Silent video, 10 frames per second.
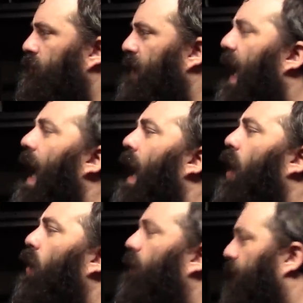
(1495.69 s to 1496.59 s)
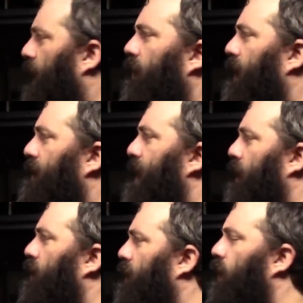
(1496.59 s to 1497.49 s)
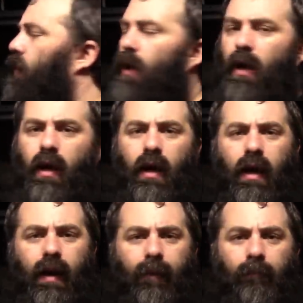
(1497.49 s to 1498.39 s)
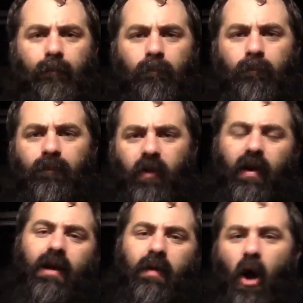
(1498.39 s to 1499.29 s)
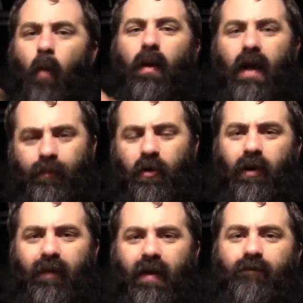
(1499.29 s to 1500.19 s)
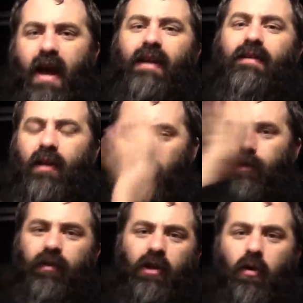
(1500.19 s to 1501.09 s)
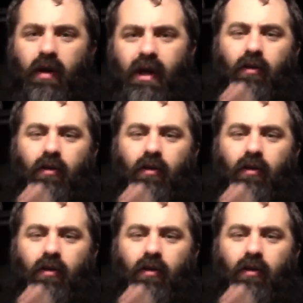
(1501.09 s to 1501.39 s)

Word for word: How very dare you. Um, so that it can be opened up during the event and all of the loaner gear and